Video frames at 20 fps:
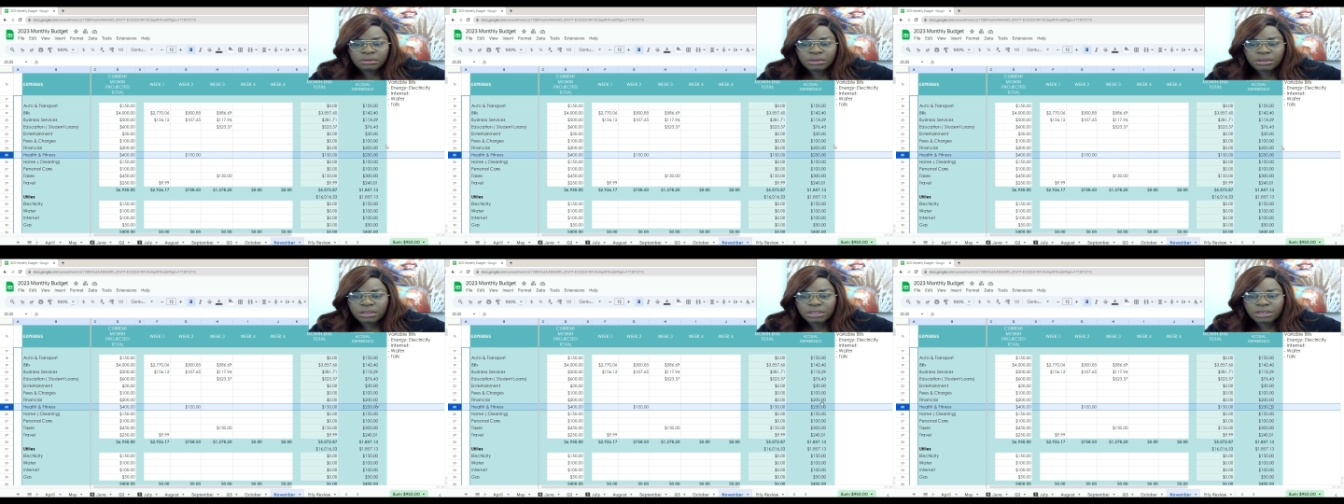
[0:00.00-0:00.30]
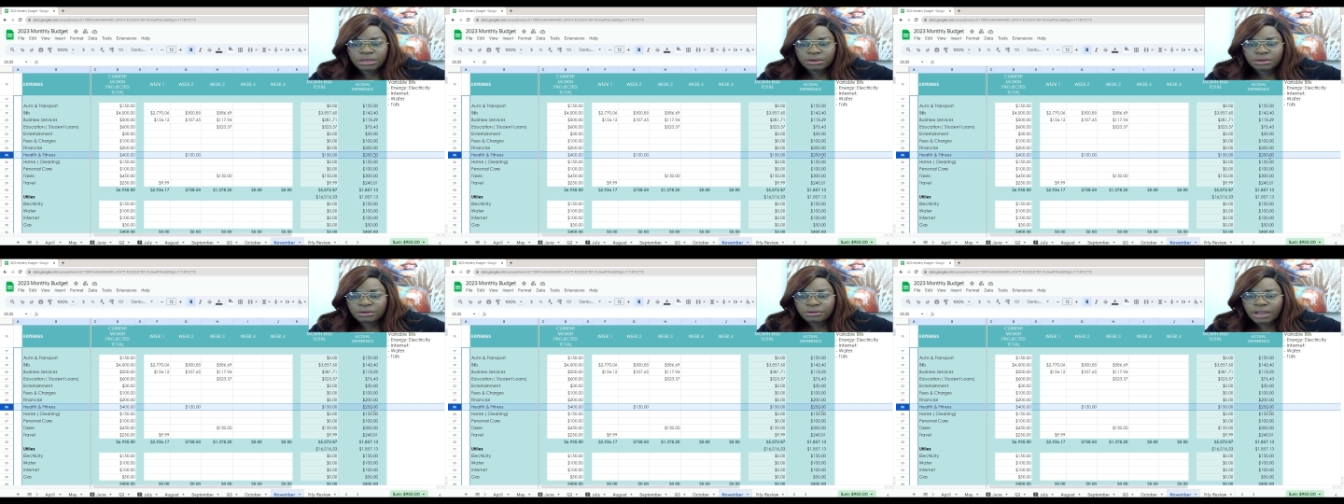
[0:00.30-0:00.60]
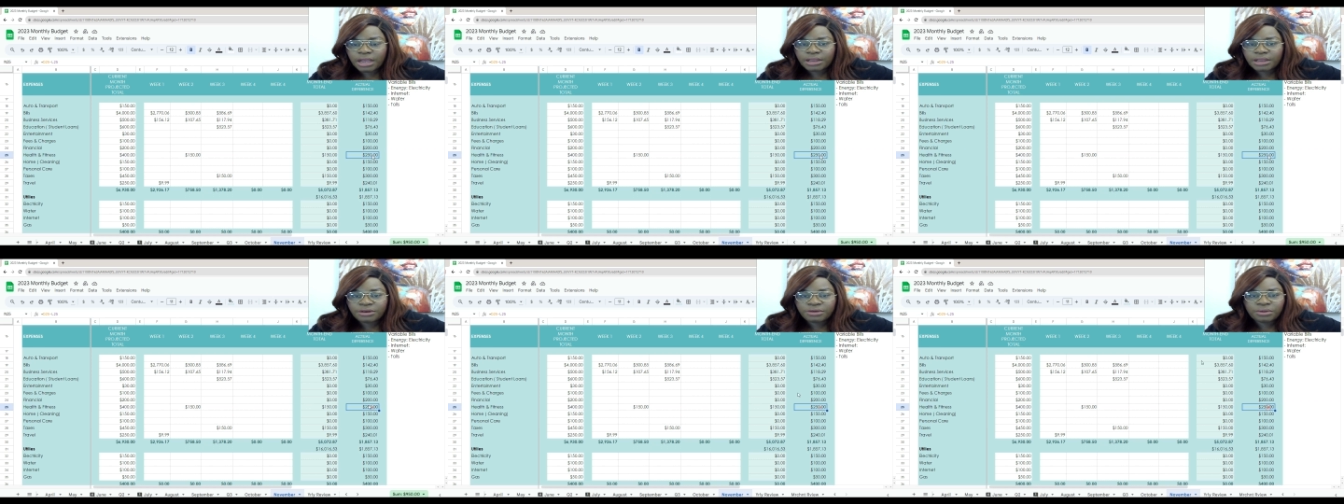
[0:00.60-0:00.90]
here.
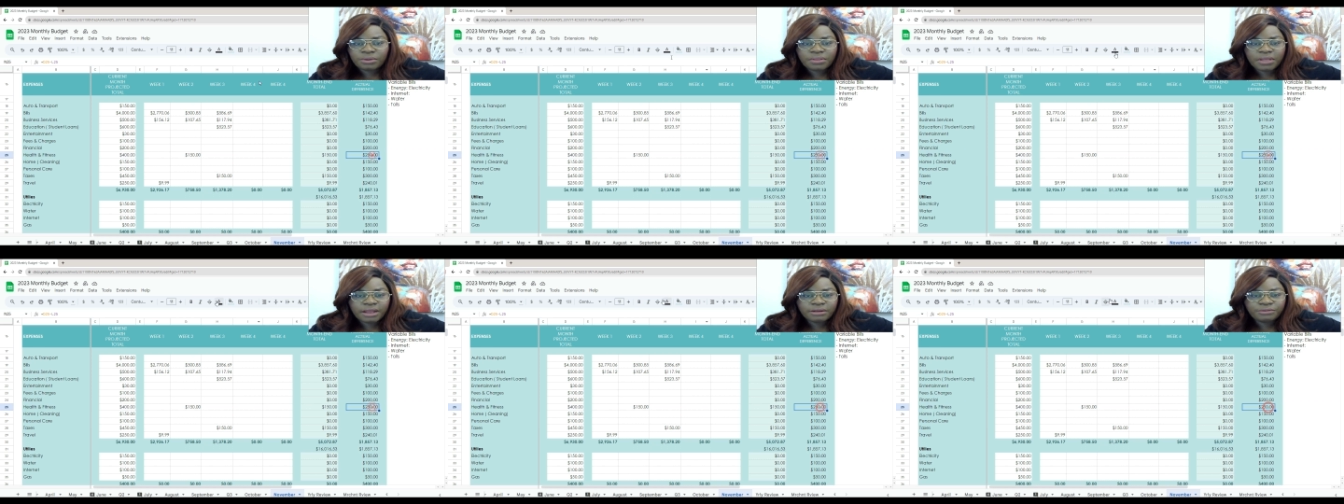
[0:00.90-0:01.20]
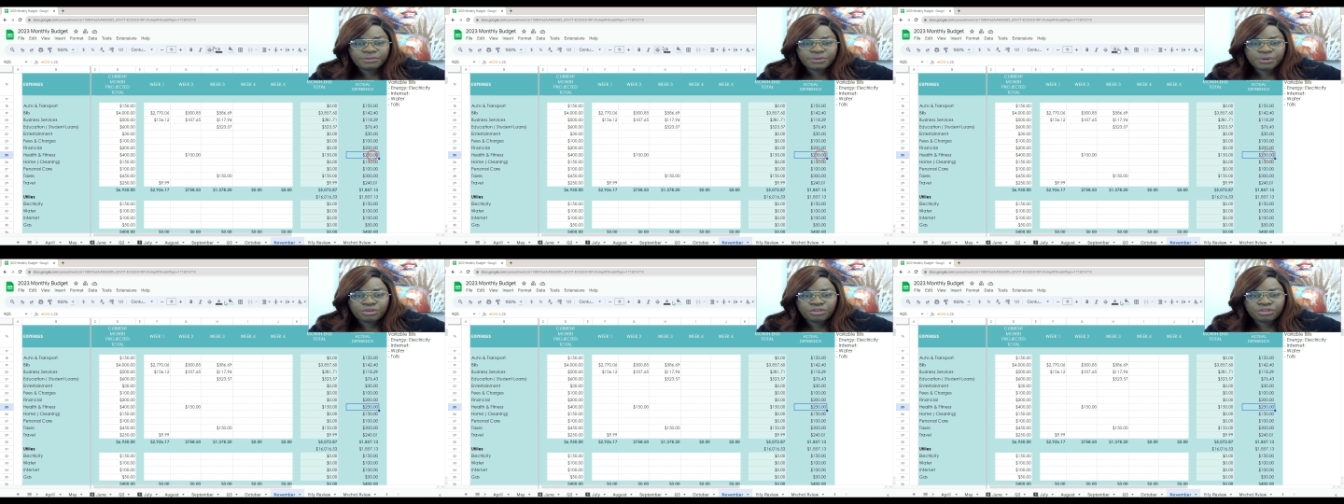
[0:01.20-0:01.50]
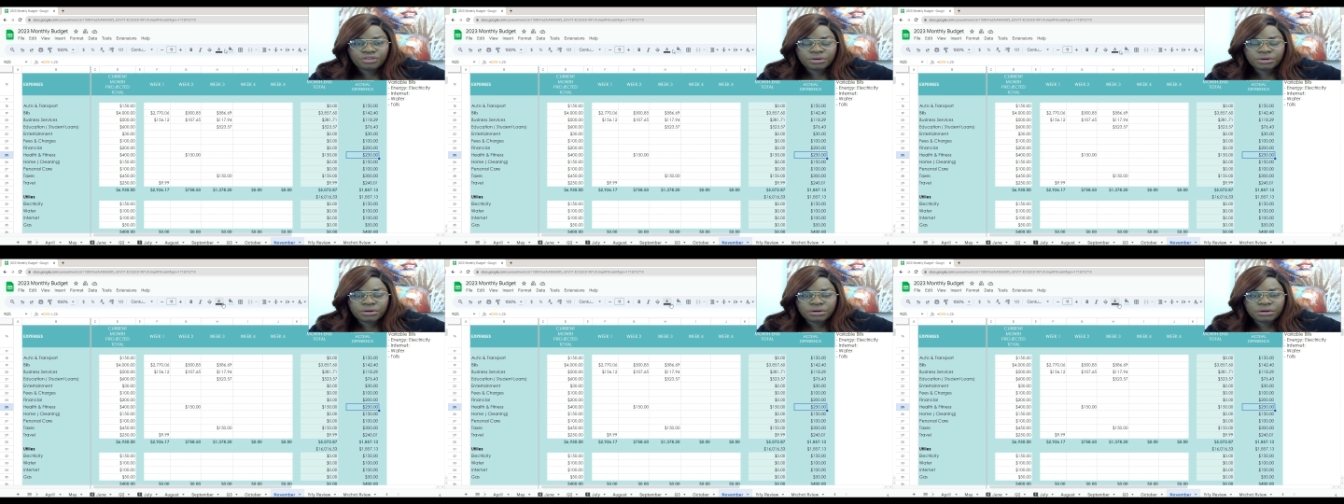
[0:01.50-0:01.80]
I know that for
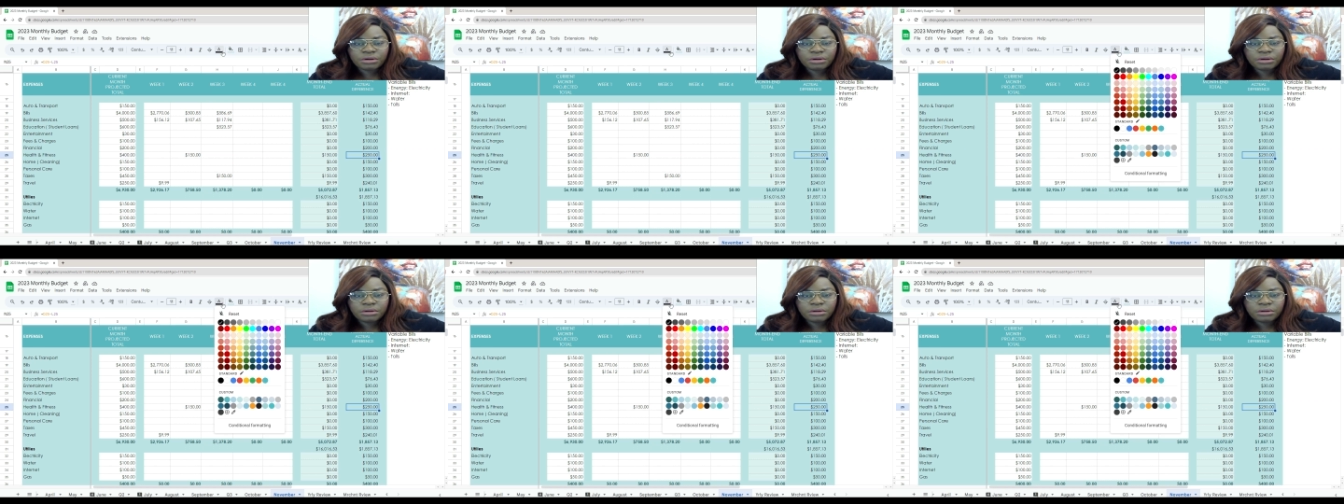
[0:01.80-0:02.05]
sure.